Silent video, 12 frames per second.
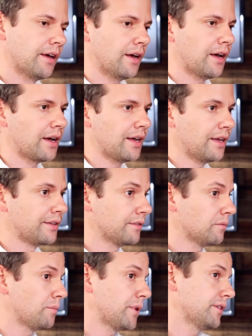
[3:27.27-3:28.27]

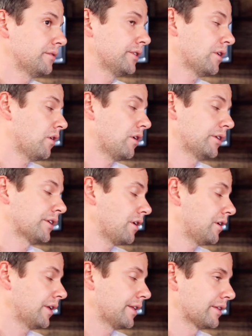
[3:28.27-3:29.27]
But all in
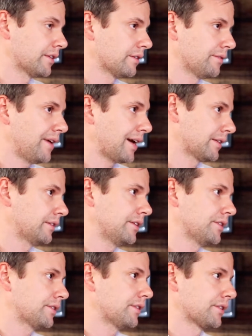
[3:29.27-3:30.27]
all, I think the fact that
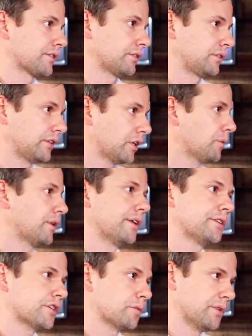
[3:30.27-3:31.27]
these things are liquid
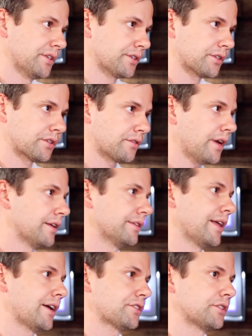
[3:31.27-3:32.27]
instruments is great,
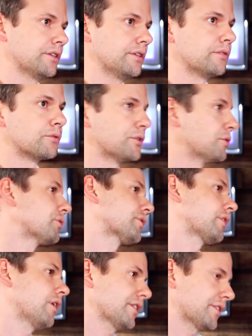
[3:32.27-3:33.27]
and that should reduce
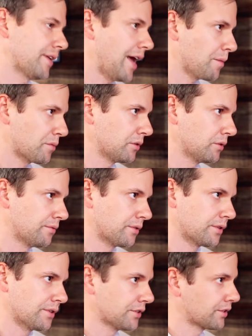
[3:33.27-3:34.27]
the cost of capital
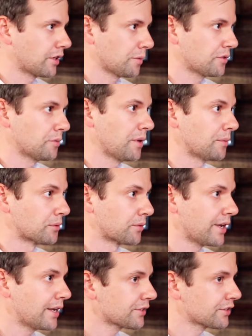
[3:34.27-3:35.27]
for these startups to be able to
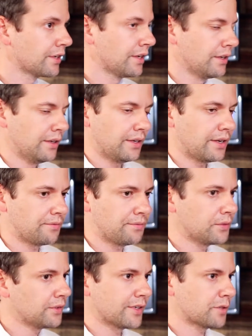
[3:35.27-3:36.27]
raise. And I
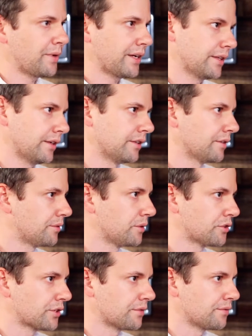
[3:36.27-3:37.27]
fully expect that in the
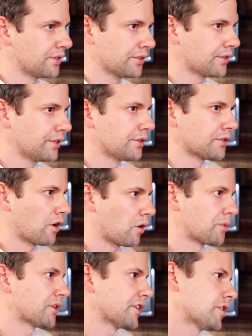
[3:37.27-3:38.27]
future, VCs
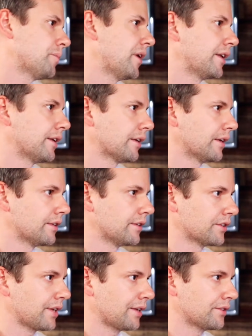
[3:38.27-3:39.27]
are participating in
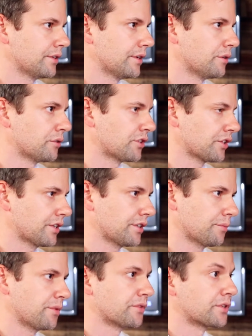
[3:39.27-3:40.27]
these ICOs, just
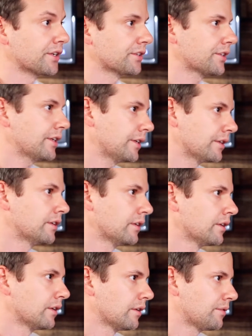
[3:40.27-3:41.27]
as we've already seen
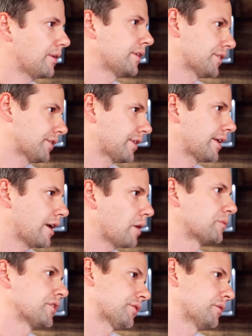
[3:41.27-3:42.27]
funds set
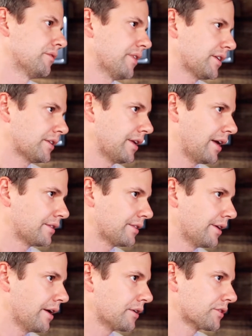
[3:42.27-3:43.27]
up just to invest in
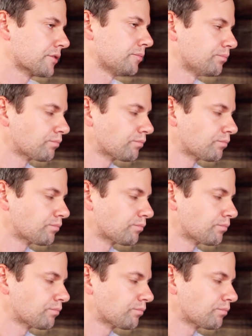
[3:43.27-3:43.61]
ICOs.